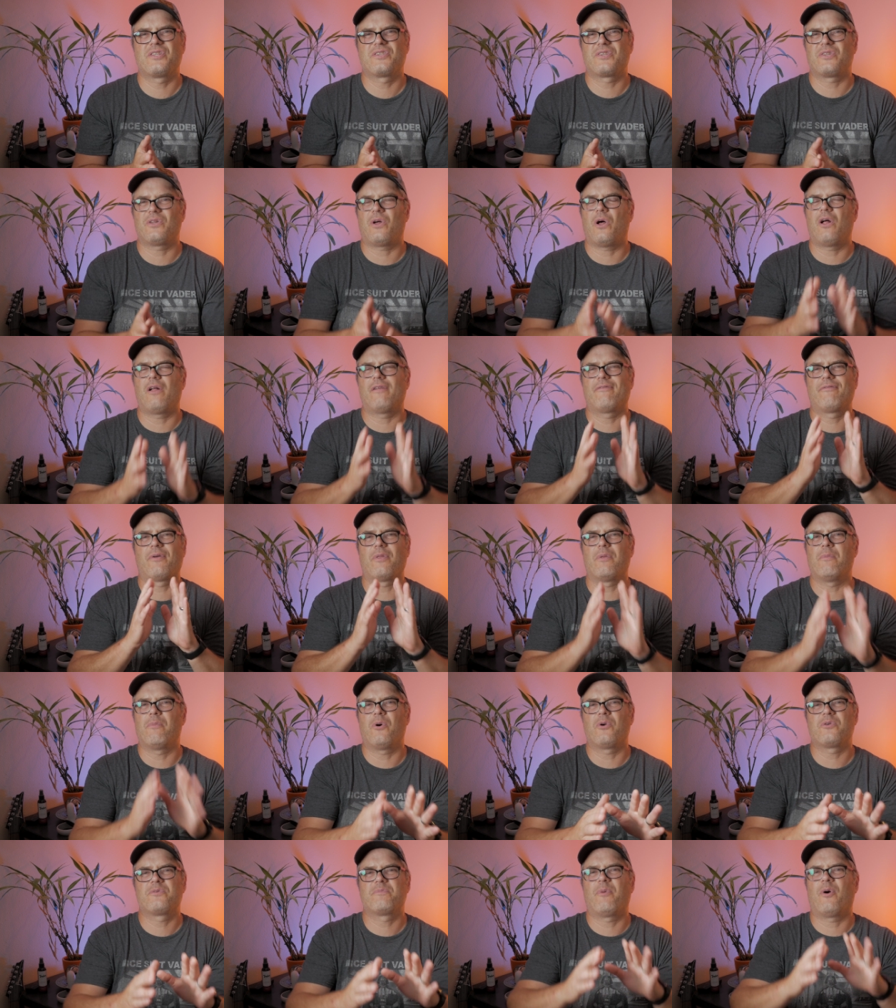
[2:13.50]
installed, for the
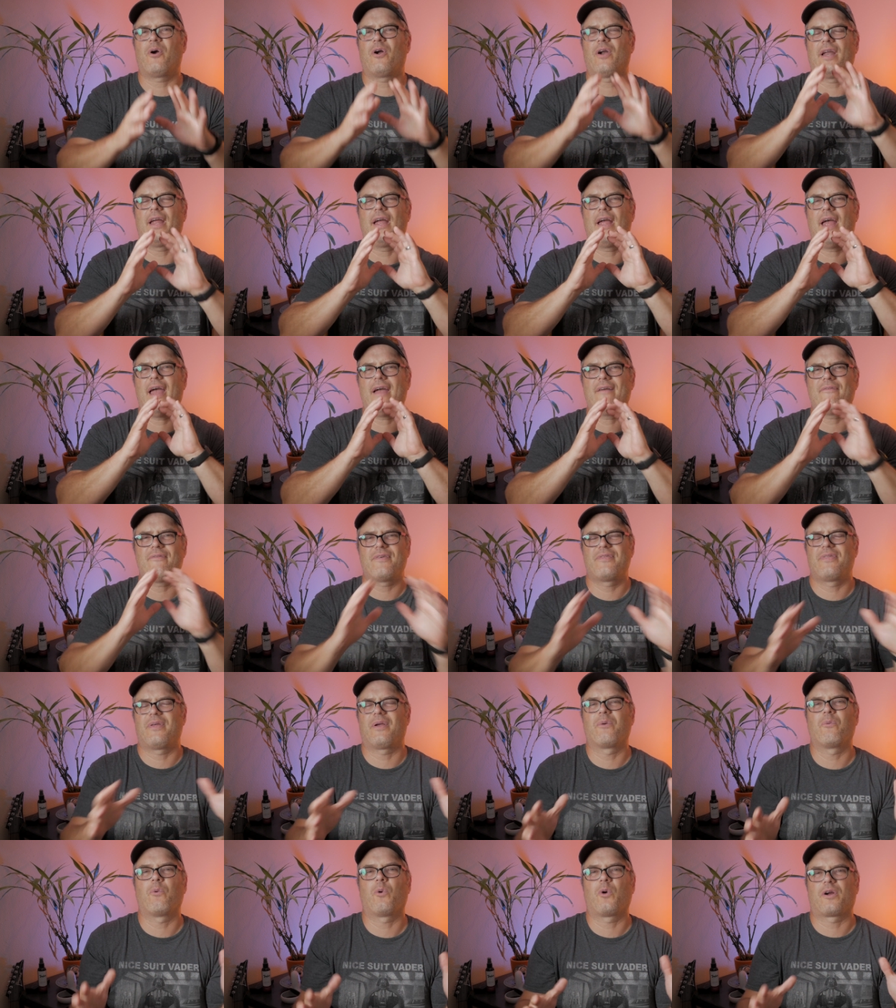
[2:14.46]
most part,
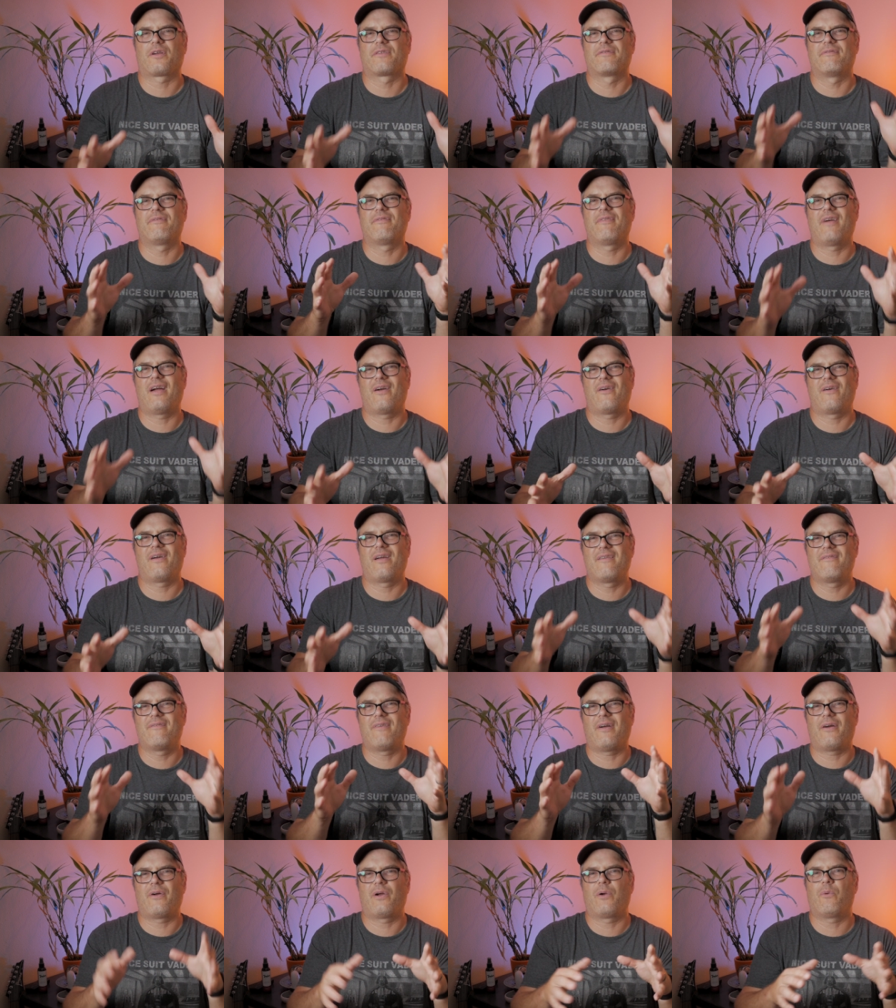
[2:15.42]
everything works very,
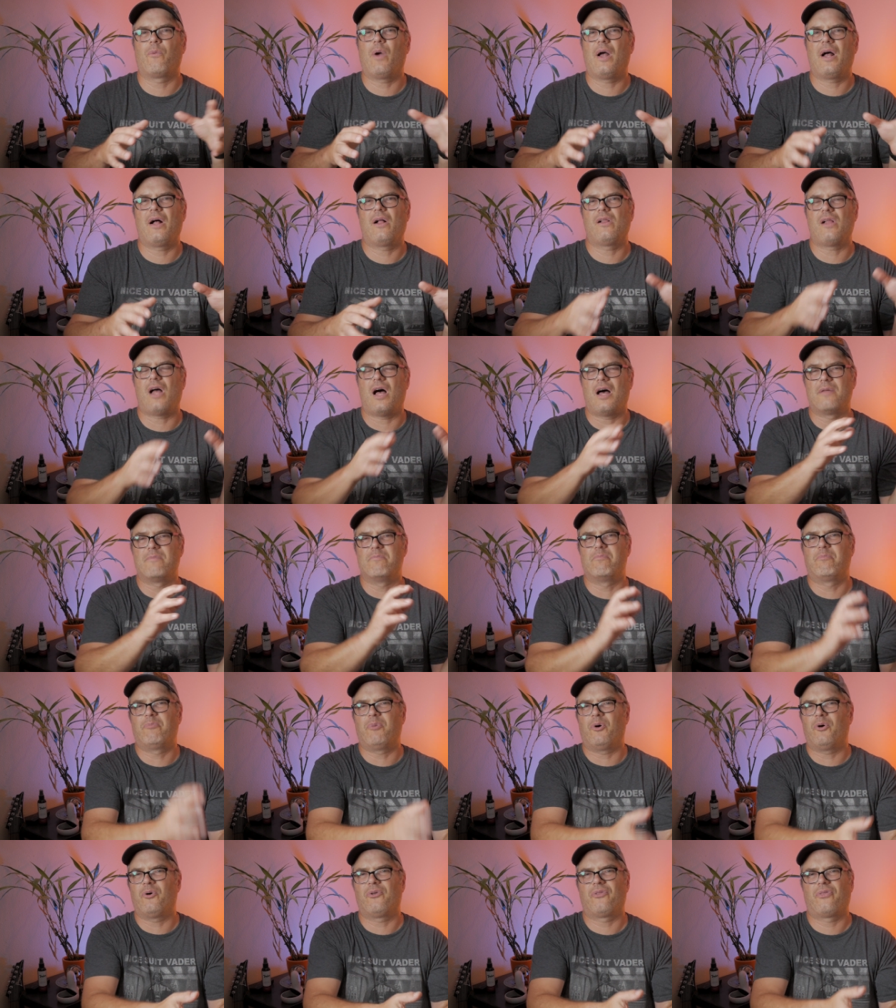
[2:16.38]
very well on
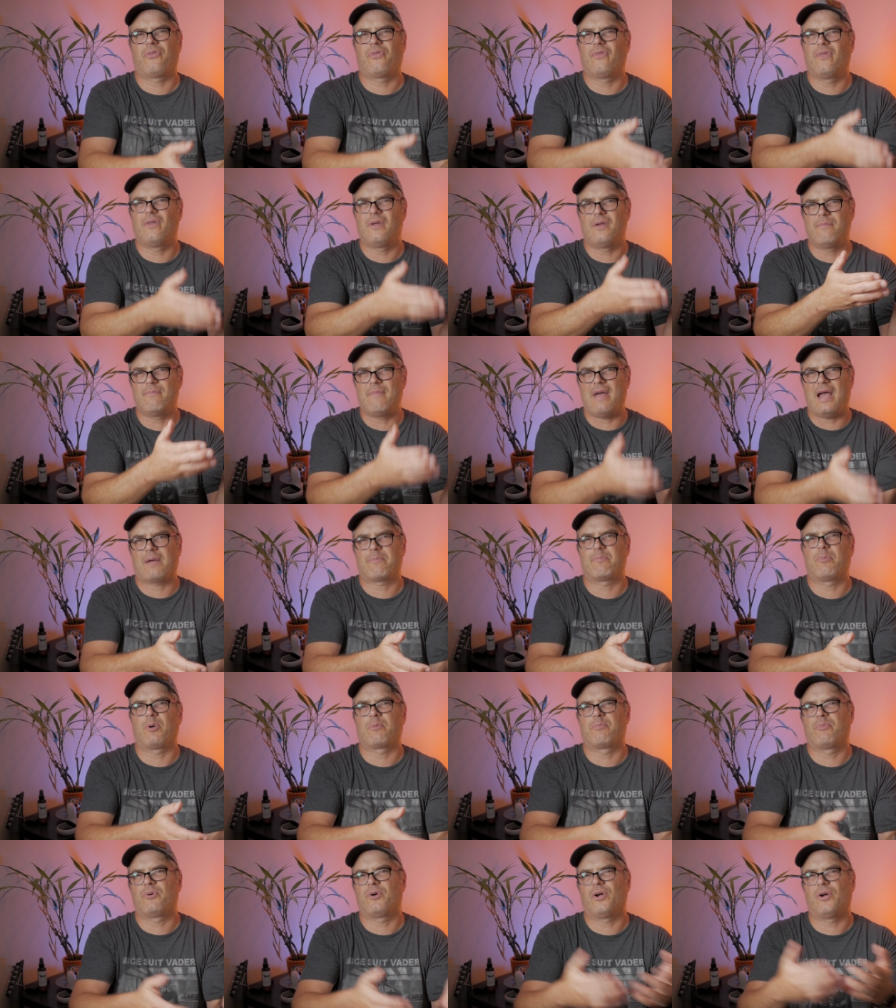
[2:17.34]
both the
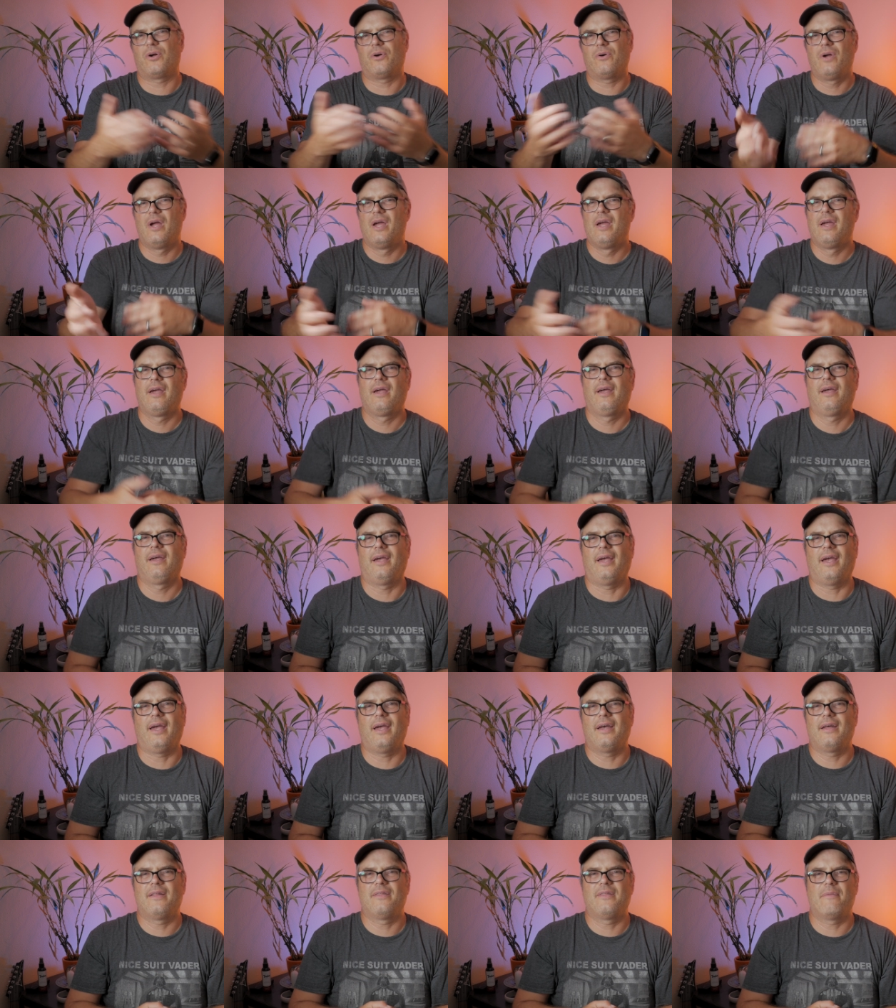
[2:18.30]
MacBook Pro
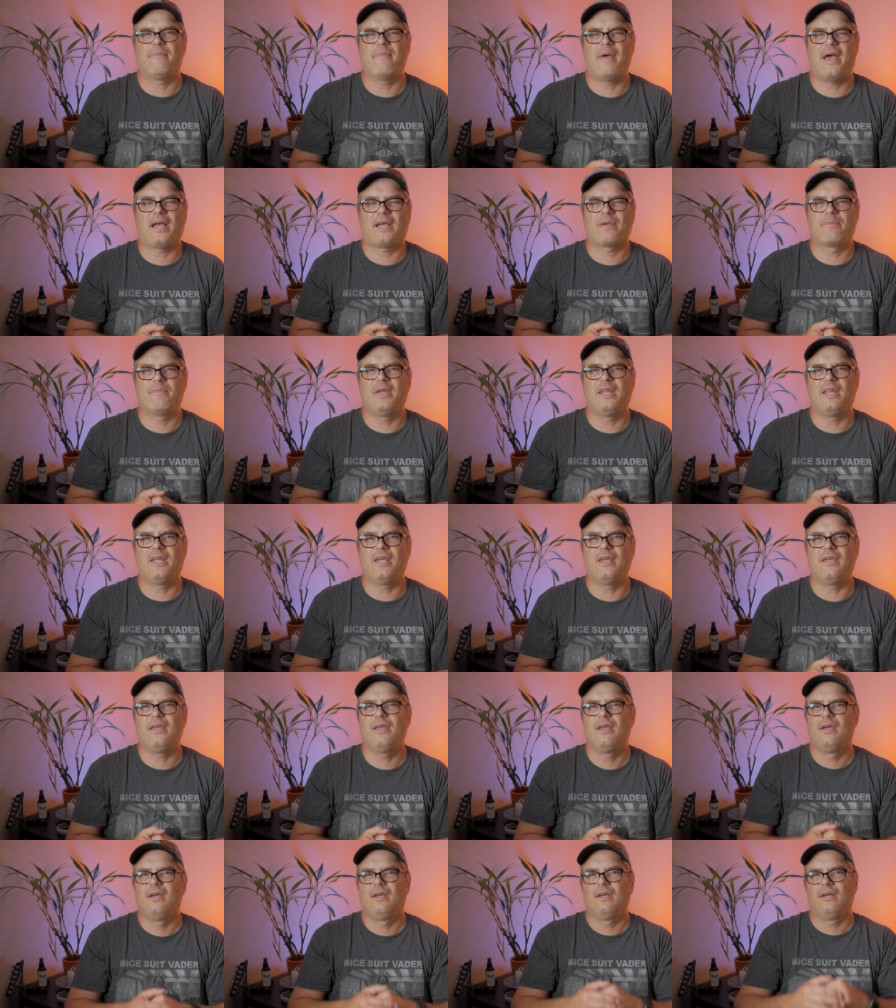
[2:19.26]
and the Mac
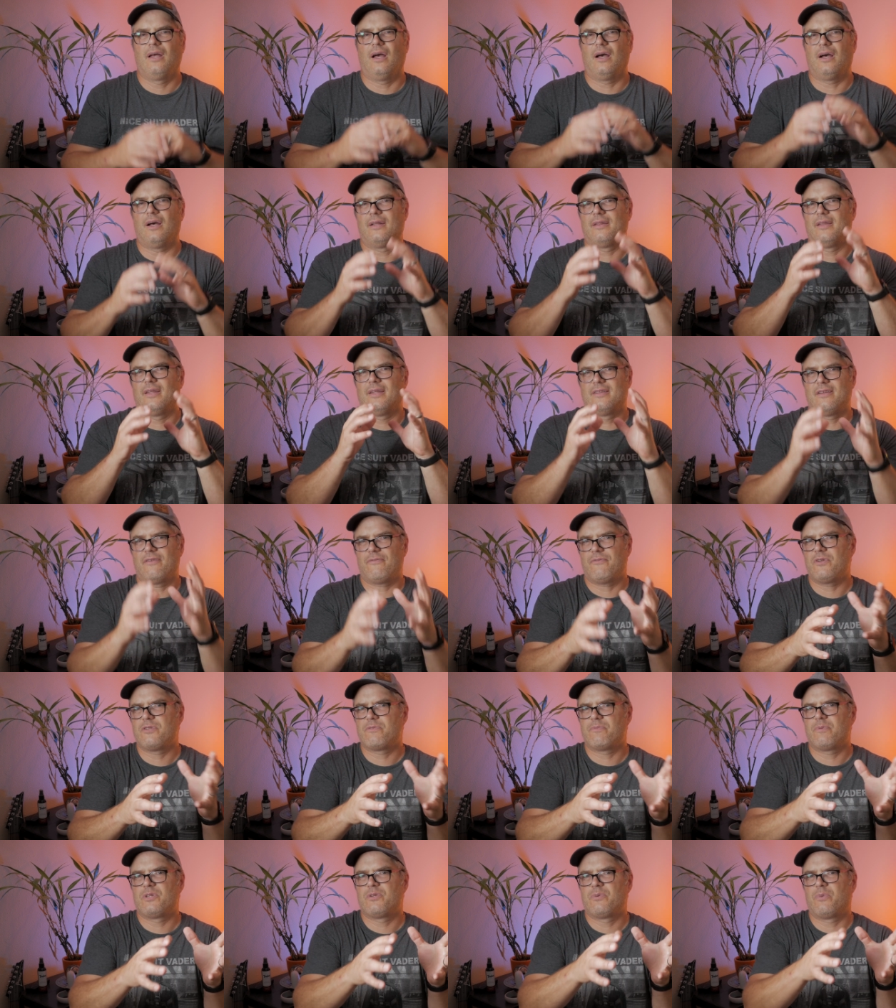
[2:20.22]
Mini. The
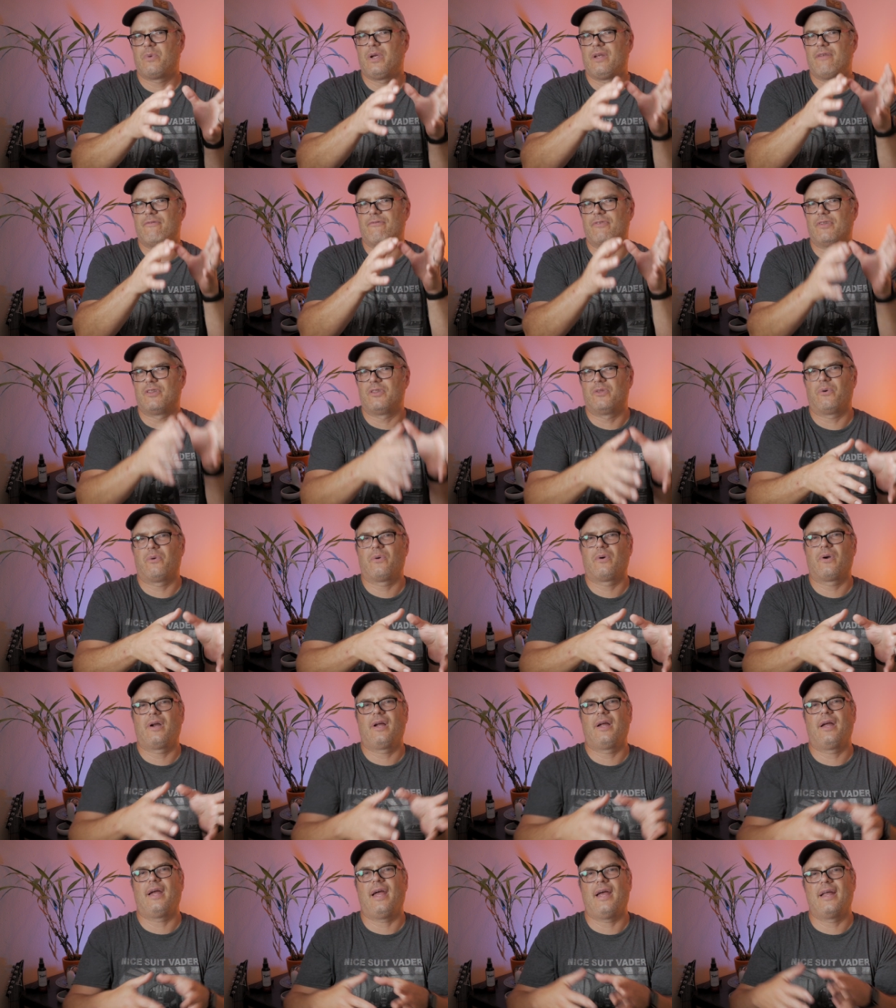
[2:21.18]
difference between
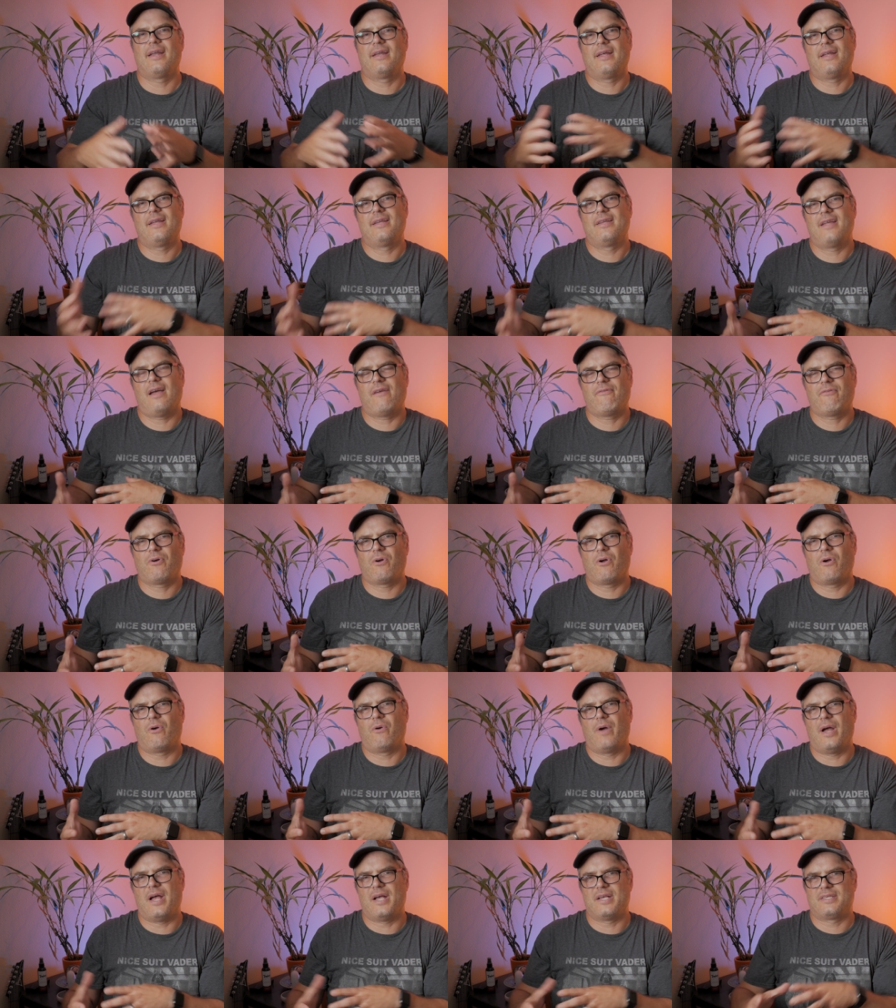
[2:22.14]
Fedora and
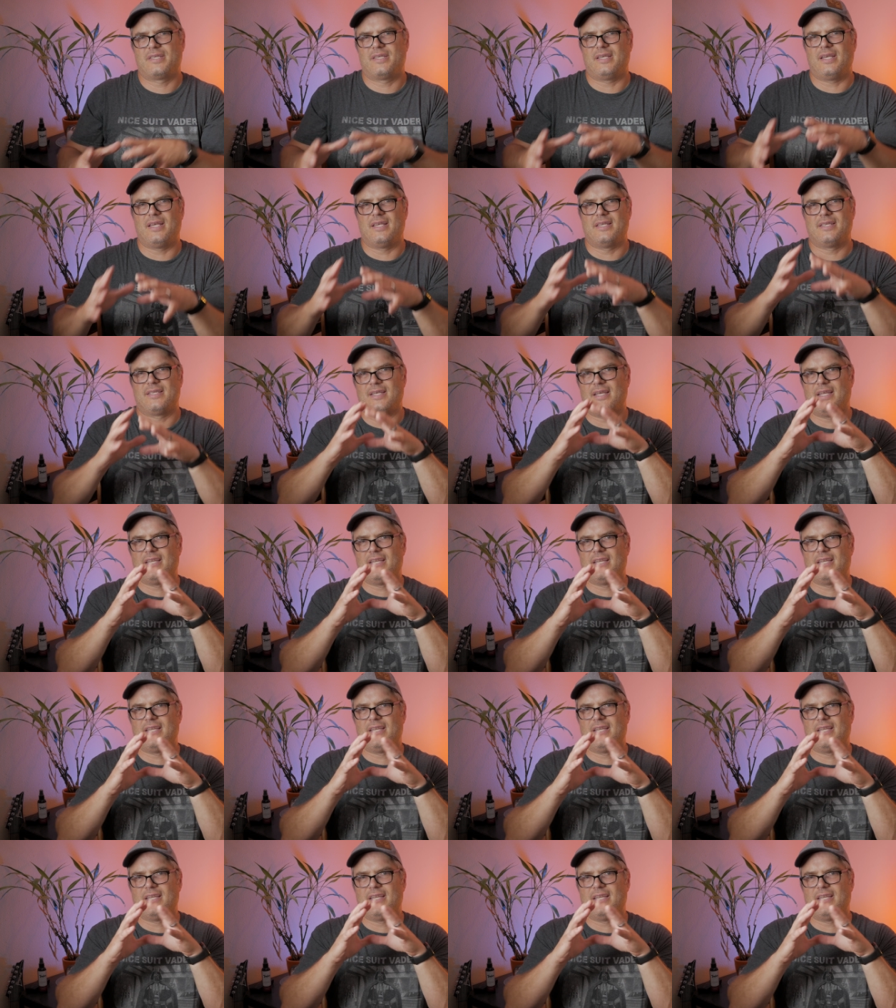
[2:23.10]
EndeavourOS is